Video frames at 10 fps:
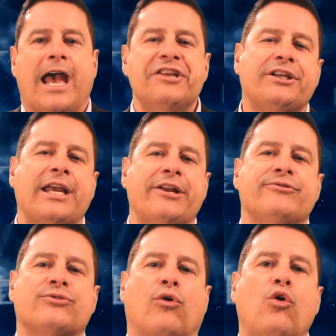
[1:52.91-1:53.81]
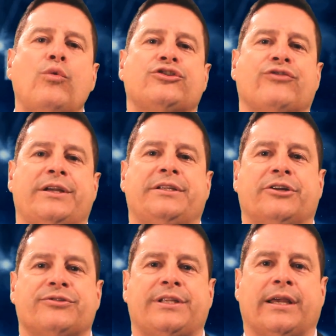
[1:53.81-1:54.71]
Educators are always trying to
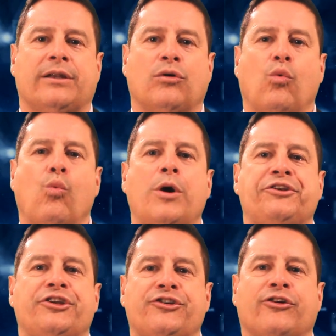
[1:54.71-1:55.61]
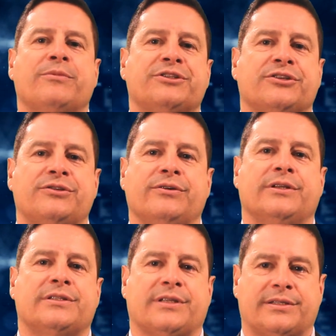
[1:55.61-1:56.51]
understand what determines a
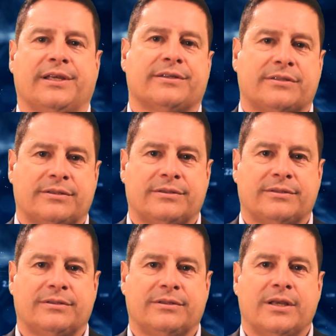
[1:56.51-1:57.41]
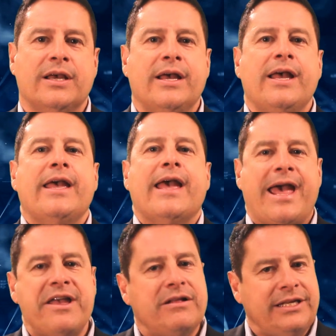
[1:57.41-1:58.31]
student's success.
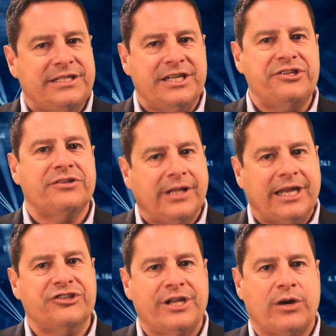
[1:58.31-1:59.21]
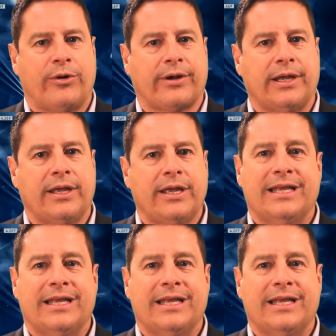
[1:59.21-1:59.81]
A L E's digital age networking